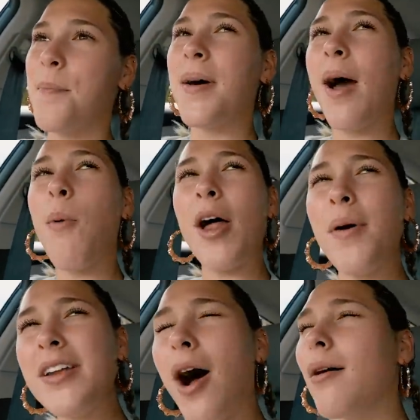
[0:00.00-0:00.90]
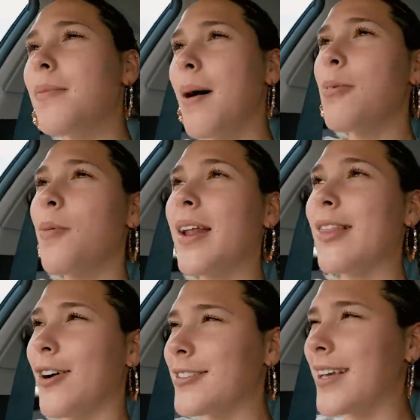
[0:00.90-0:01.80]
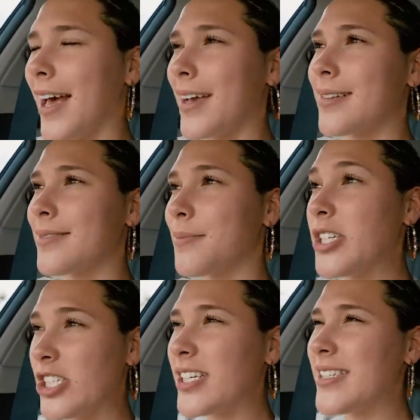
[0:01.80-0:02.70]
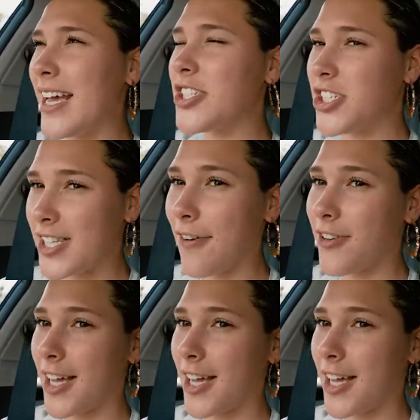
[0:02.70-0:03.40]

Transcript: But why do I not remember what it looked like? But she did. She definitely